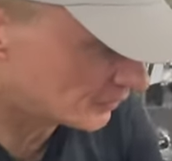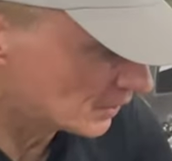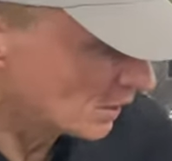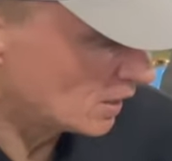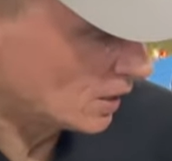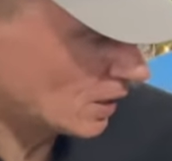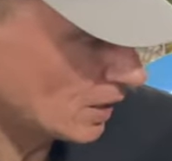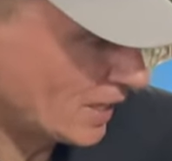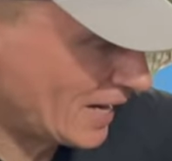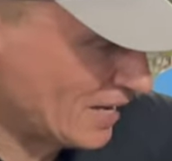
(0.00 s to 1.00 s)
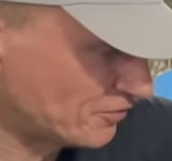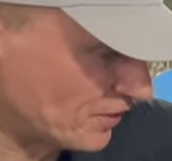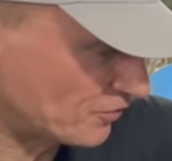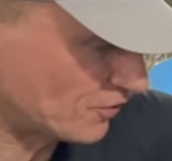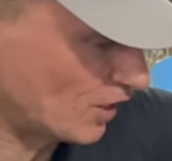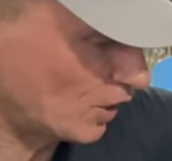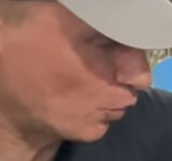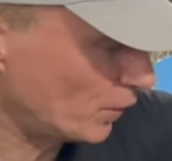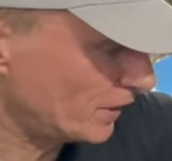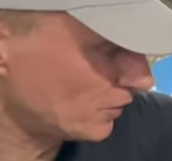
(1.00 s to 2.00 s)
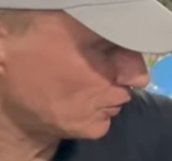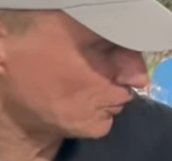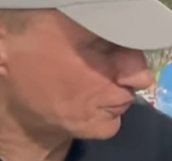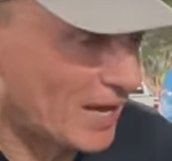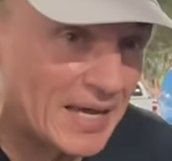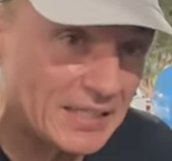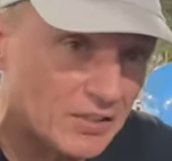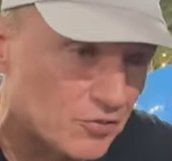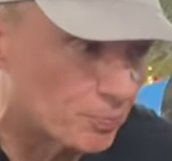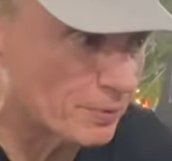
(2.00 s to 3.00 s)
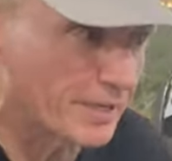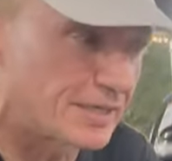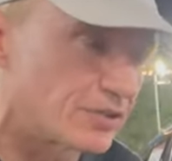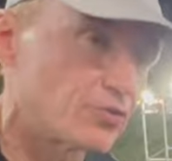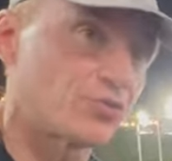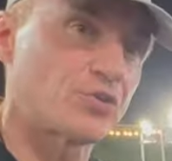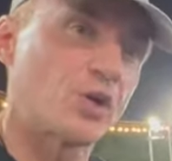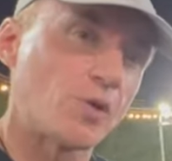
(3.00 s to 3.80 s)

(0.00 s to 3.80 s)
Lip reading: SSR wheels, endless brakes.